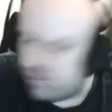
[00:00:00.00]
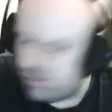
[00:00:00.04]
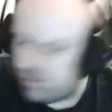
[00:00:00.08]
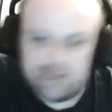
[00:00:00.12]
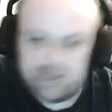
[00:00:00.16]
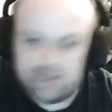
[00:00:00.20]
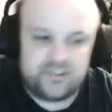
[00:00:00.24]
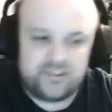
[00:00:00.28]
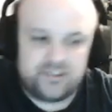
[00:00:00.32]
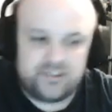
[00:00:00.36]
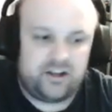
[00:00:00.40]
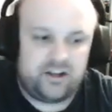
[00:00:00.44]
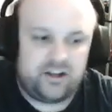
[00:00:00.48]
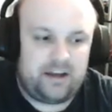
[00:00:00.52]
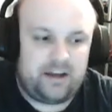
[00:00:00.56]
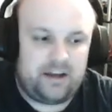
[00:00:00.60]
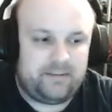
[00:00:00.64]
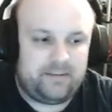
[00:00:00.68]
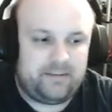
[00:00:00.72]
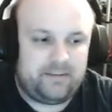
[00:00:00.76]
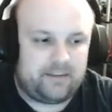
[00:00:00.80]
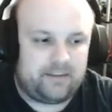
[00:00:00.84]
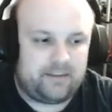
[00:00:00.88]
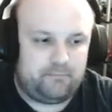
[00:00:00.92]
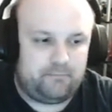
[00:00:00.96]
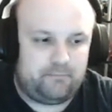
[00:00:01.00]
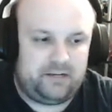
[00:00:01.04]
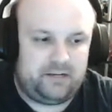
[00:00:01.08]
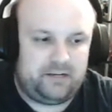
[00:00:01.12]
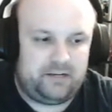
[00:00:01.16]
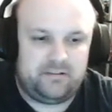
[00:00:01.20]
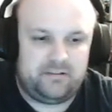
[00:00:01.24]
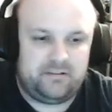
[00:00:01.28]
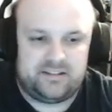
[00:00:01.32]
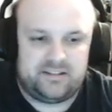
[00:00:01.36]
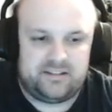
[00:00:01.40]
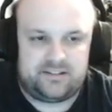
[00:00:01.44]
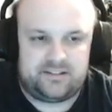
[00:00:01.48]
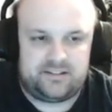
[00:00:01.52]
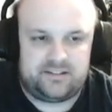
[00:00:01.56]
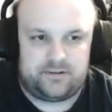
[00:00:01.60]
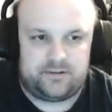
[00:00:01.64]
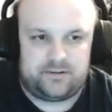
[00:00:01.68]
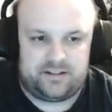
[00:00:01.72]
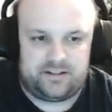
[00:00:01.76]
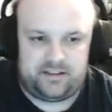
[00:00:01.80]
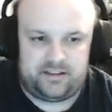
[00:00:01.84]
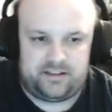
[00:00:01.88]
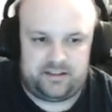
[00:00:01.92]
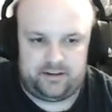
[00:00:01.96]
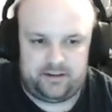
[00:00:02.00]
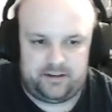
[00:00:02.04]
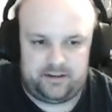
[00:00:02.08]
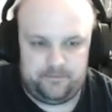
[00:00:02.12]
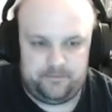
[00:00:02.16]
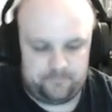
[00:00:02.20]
So how do we compute this sort of thing?